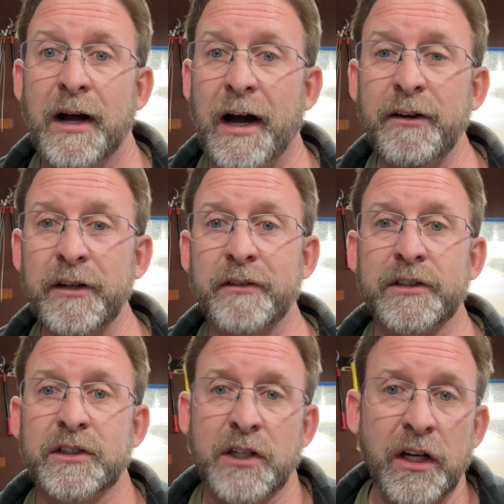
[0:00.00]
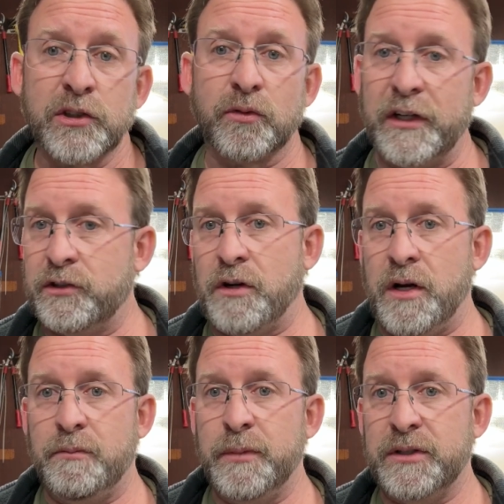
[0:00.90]
I don't even touch
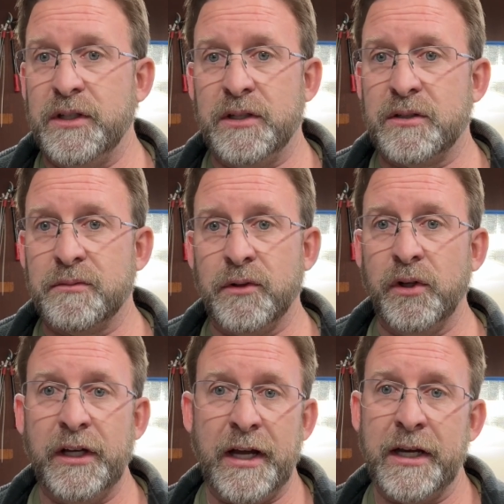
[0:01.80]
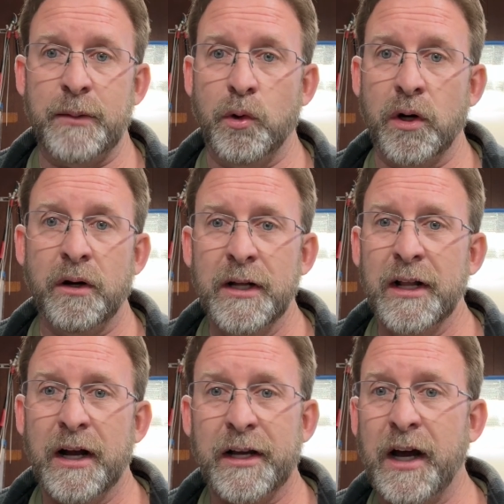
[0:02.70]
restaurant business really anymore.
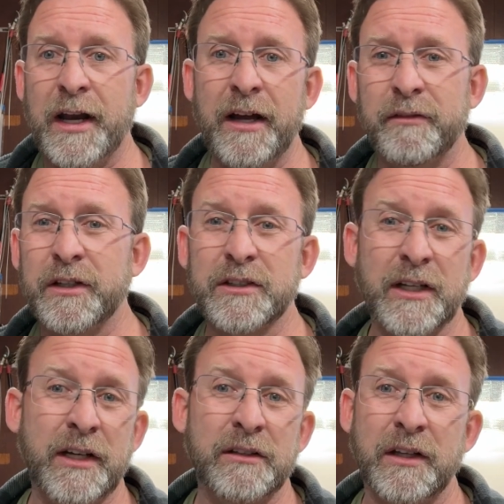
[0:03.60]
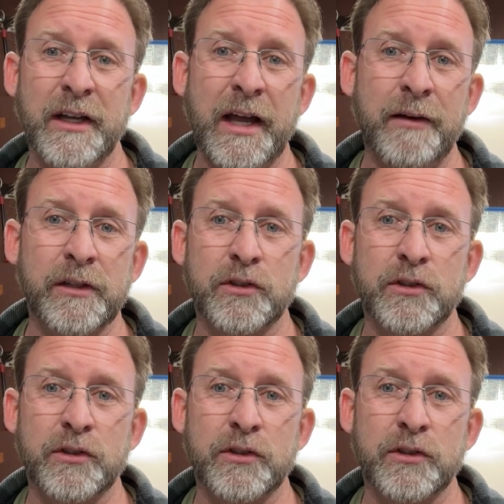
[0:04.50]
I got out of it because I didn't like having to